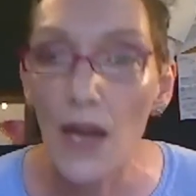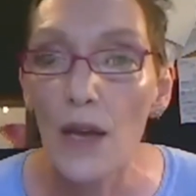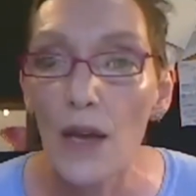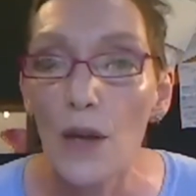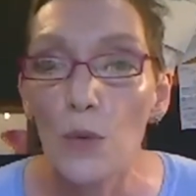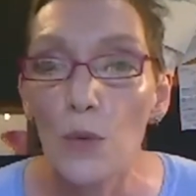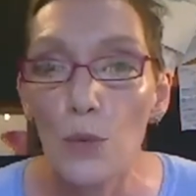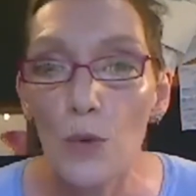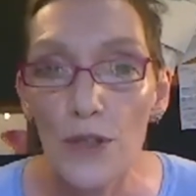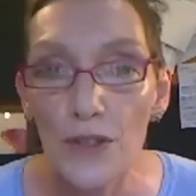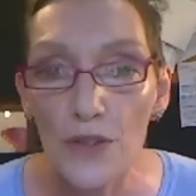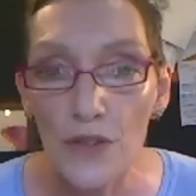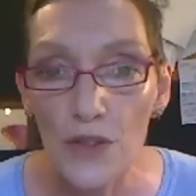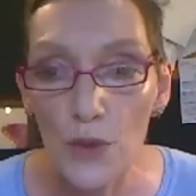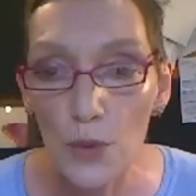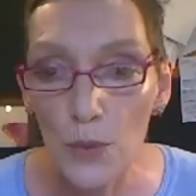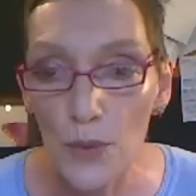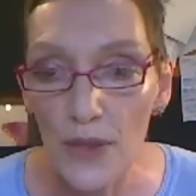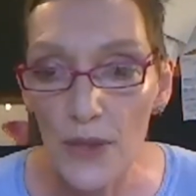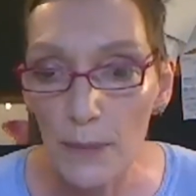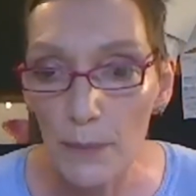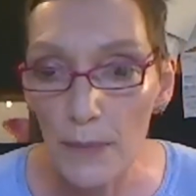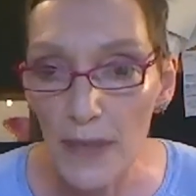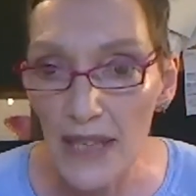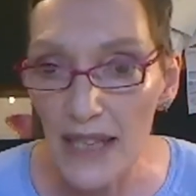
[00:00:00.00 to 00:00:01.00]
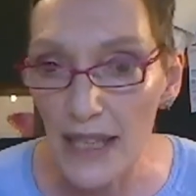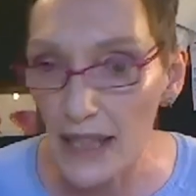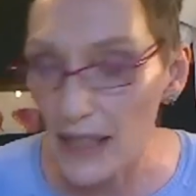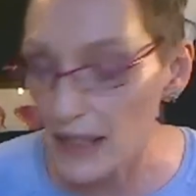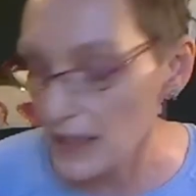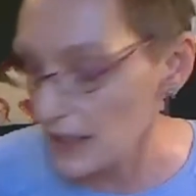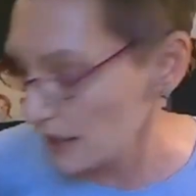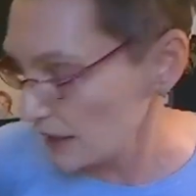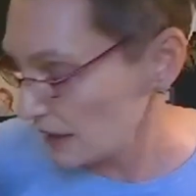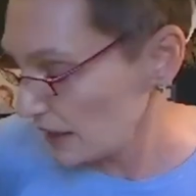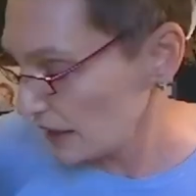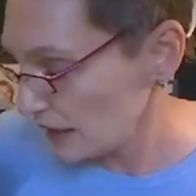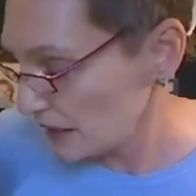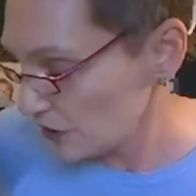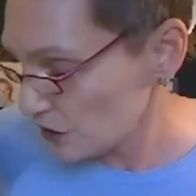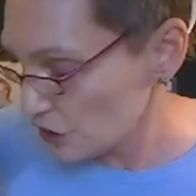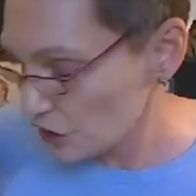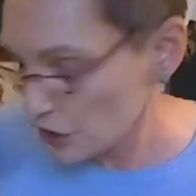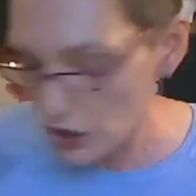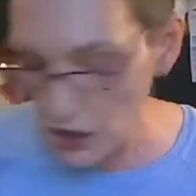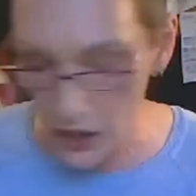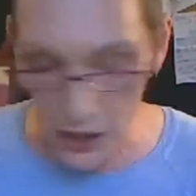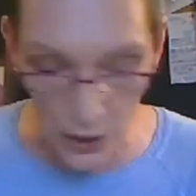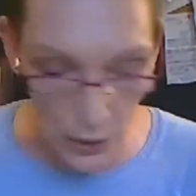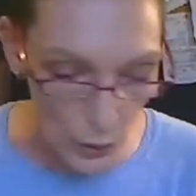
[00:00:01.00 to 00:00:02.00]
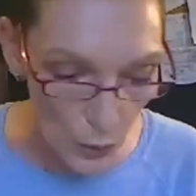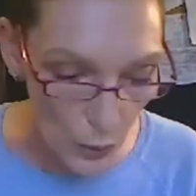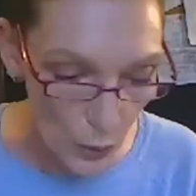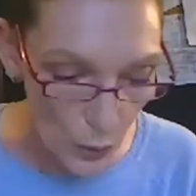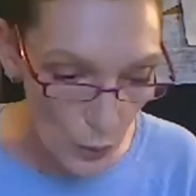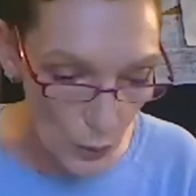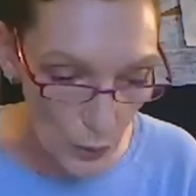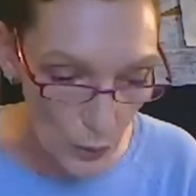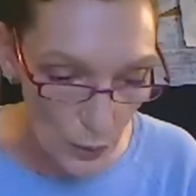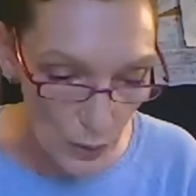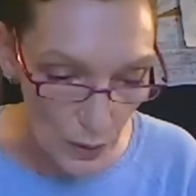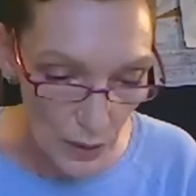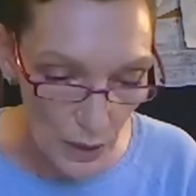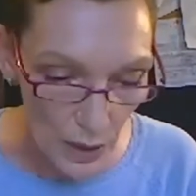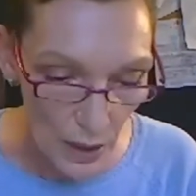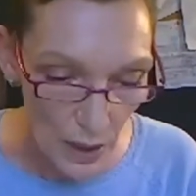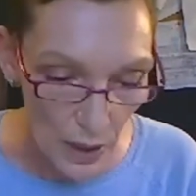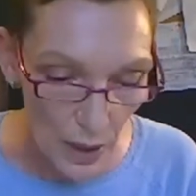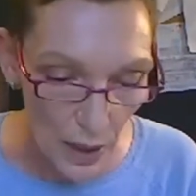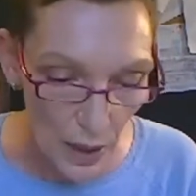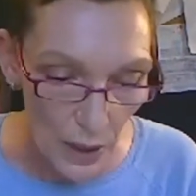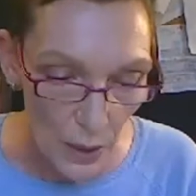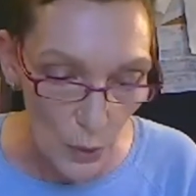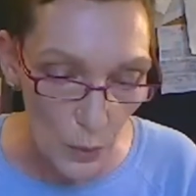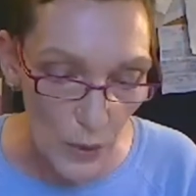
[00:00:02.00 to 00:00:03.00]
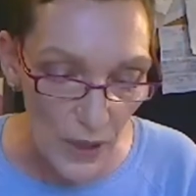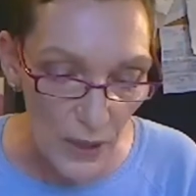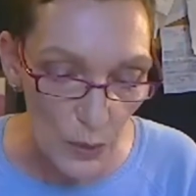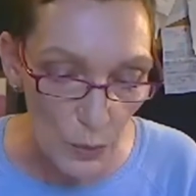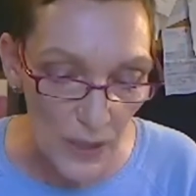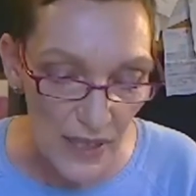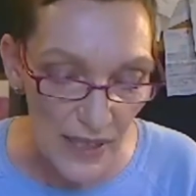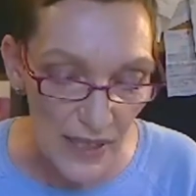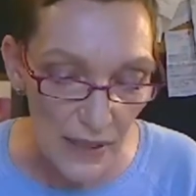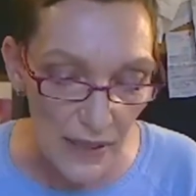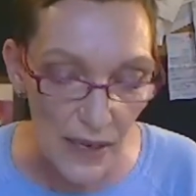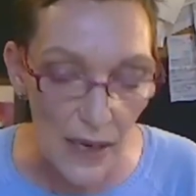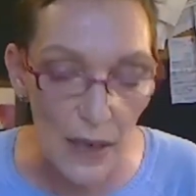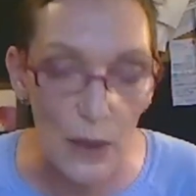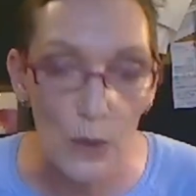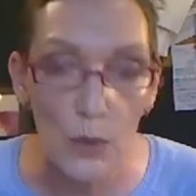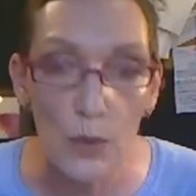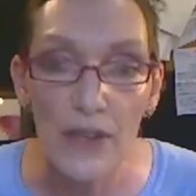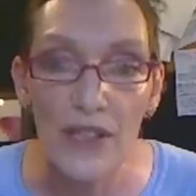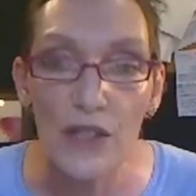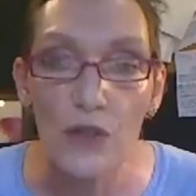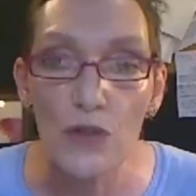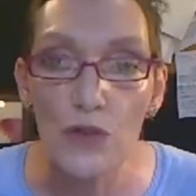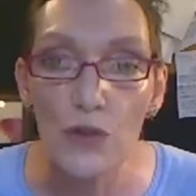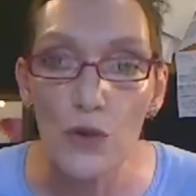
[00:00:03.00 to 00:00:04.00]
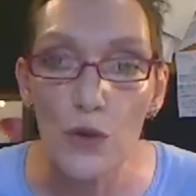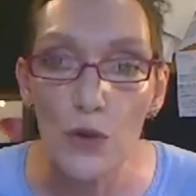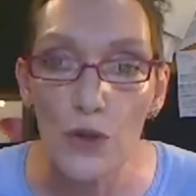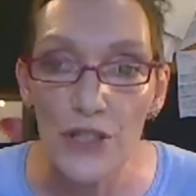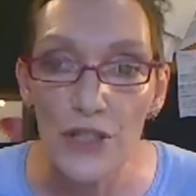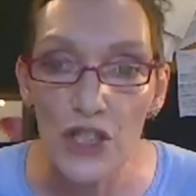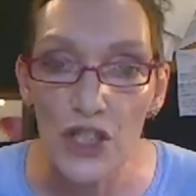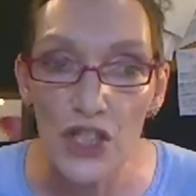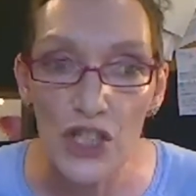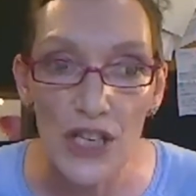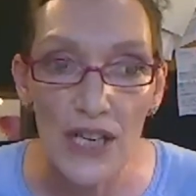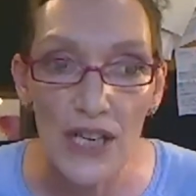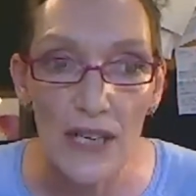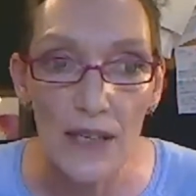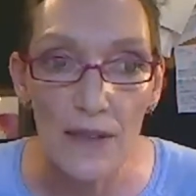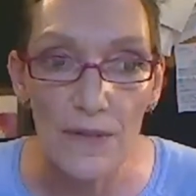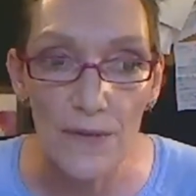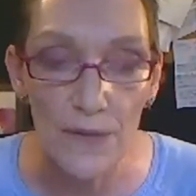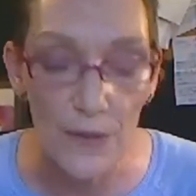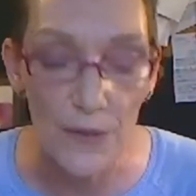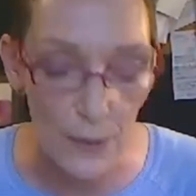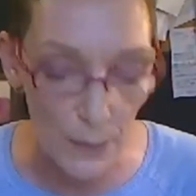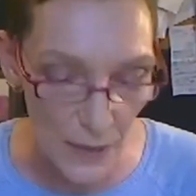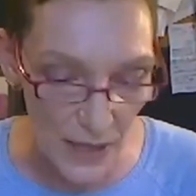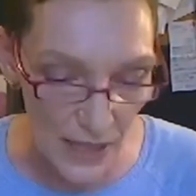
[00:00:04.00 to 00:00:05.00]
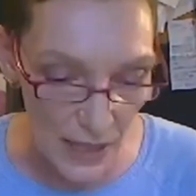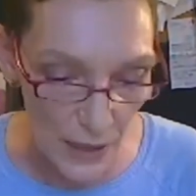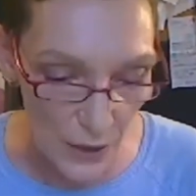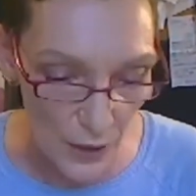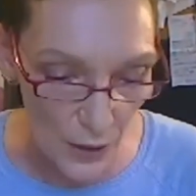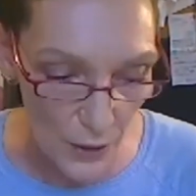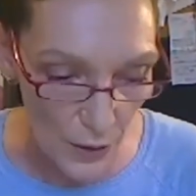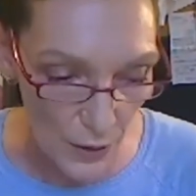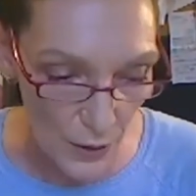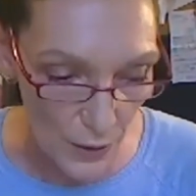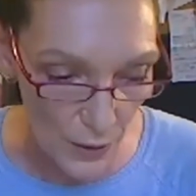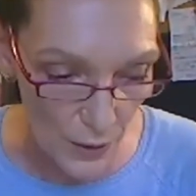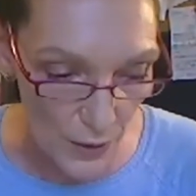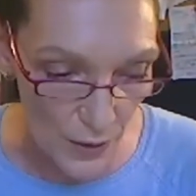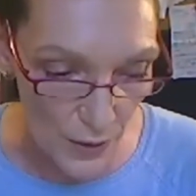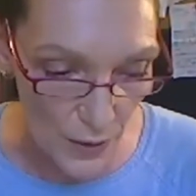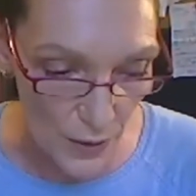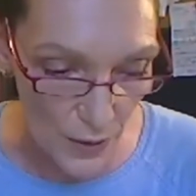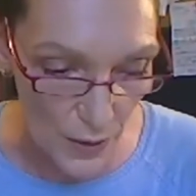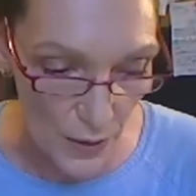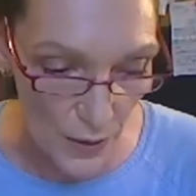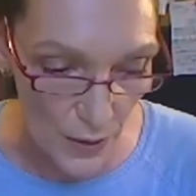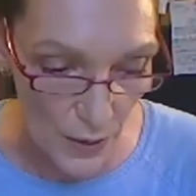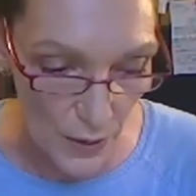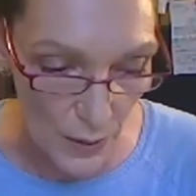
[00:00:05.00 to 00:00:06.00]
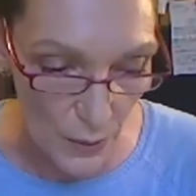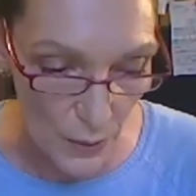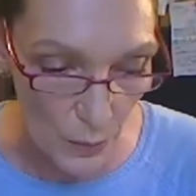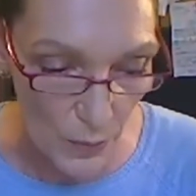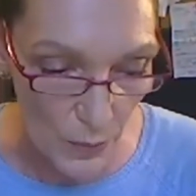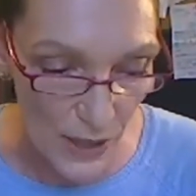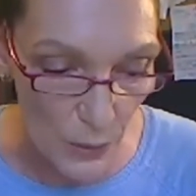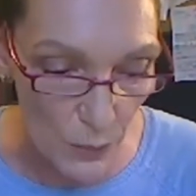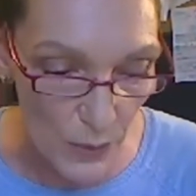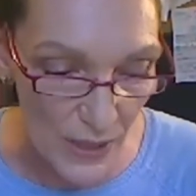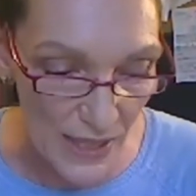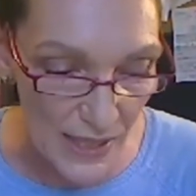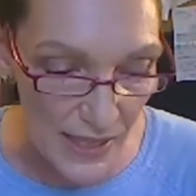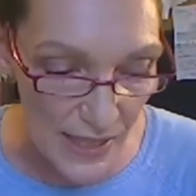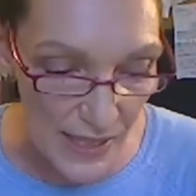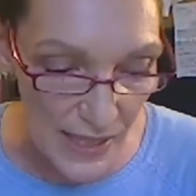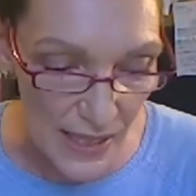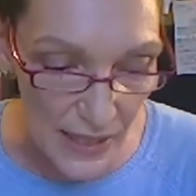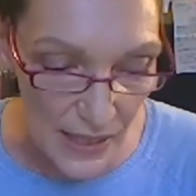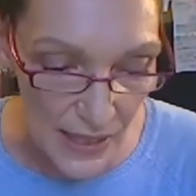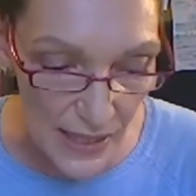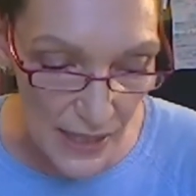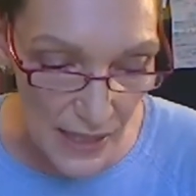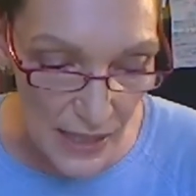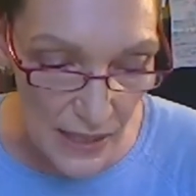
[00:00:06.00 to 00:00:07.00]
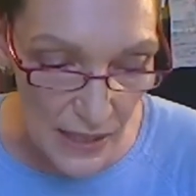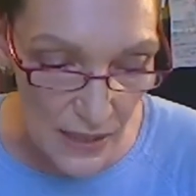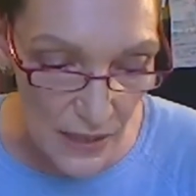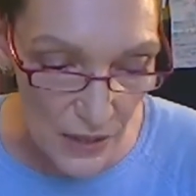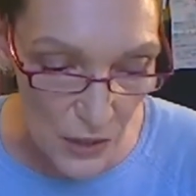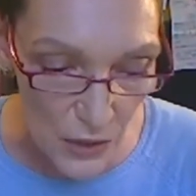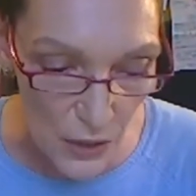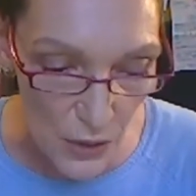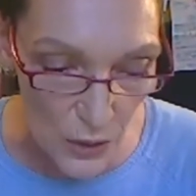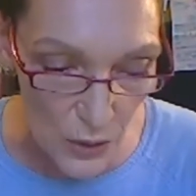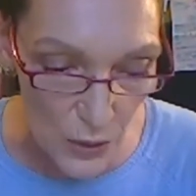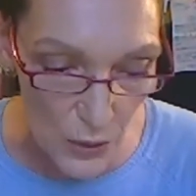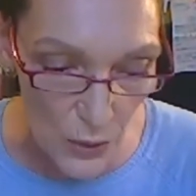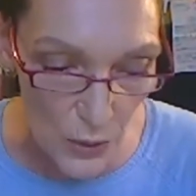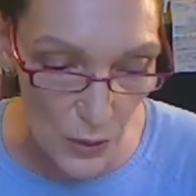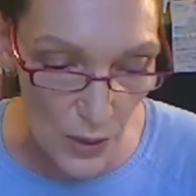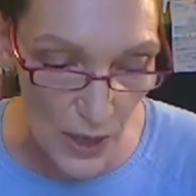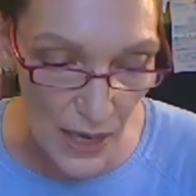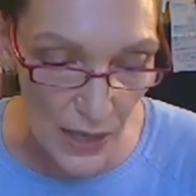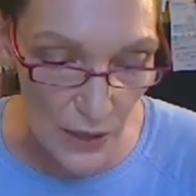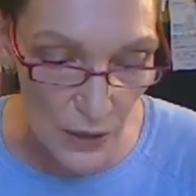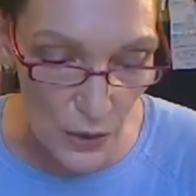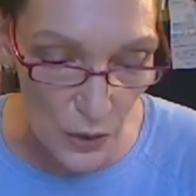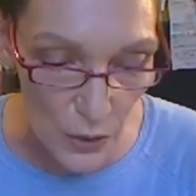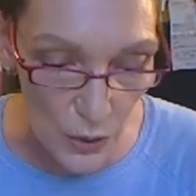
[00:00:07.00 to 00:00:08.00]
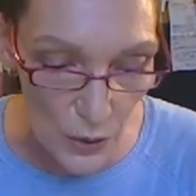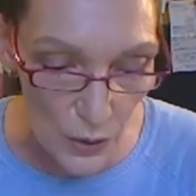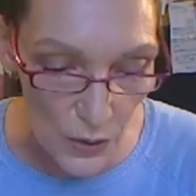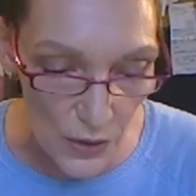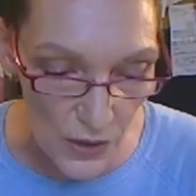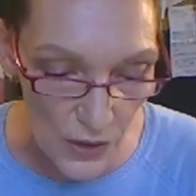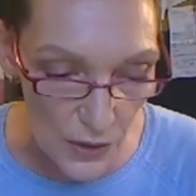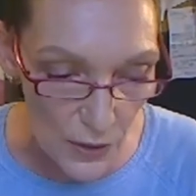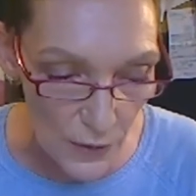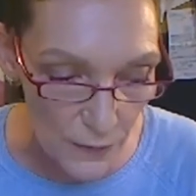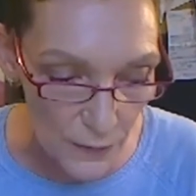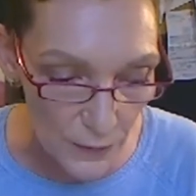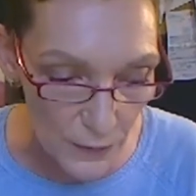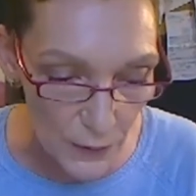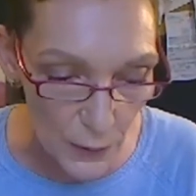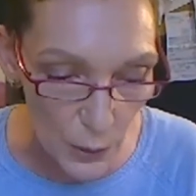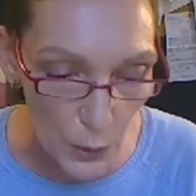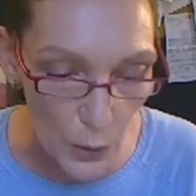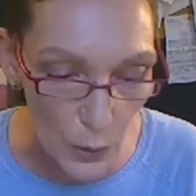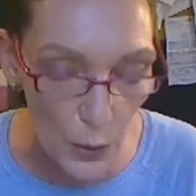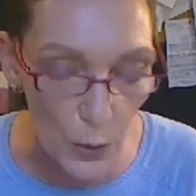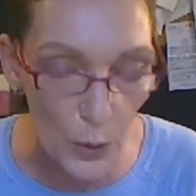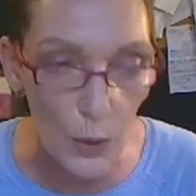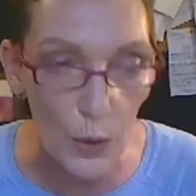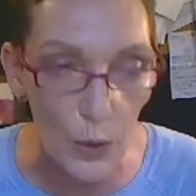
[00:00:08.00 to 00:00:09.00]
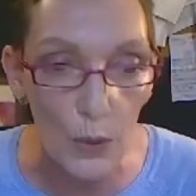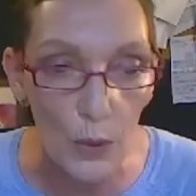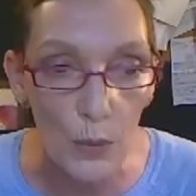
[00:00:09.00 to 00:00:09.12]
What do we mean in Qigong when we say we draw qi from the earth, when we sink into and use the floor?